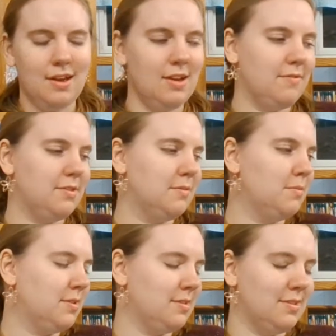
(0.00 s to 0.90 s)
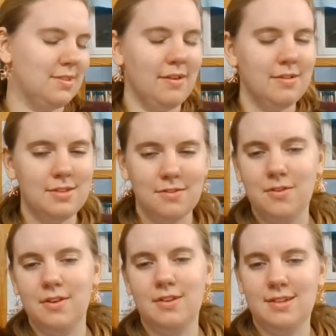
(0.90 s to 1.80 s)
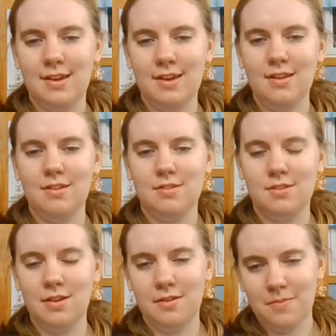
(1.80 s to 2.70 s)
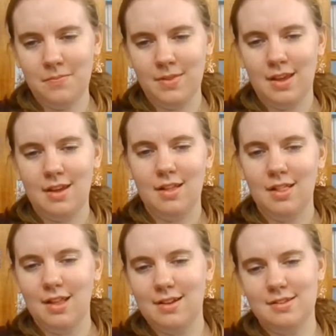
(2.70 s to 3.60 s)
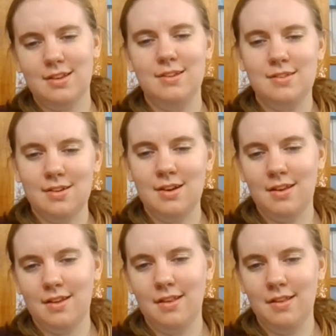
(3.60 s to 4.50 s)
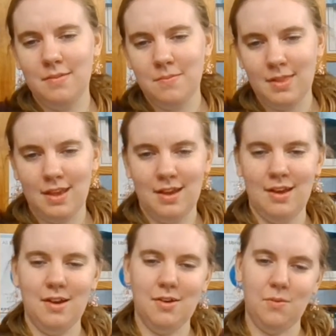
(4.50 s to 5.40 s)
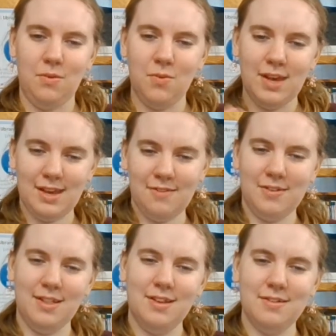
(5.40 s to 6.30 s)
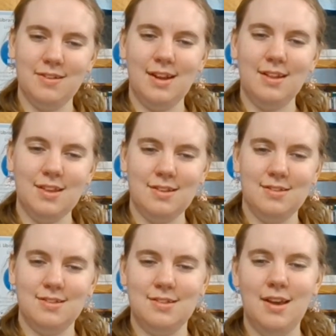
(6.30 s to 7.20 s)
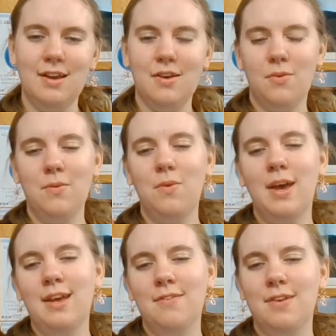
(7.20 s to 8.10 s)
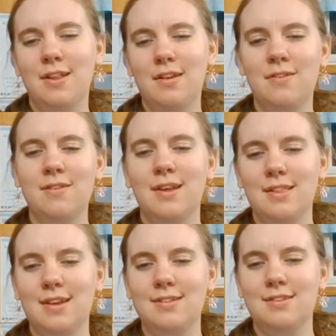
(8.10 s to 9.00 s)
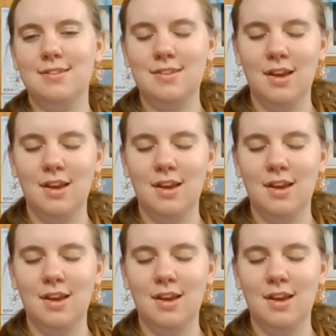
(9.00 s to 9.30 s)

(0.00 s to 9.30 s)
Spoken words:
have some books and songs here for you today, so let's get started. We wave hello like this, we wave hello like this.